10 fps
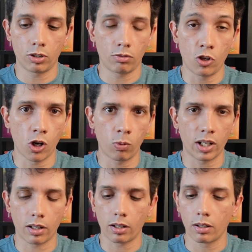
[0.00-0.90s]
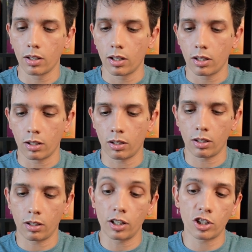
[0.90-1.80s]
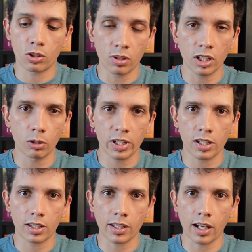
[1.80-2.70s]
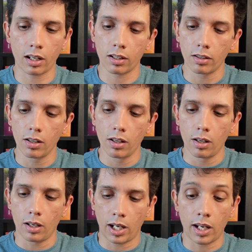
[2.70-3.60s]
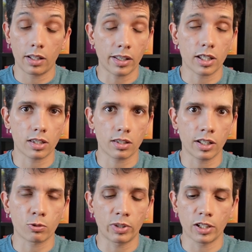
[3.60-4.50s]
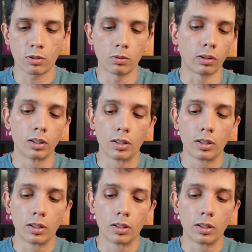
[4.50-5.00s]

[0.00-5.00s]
no one needs to deal with the attack, and that's really cool.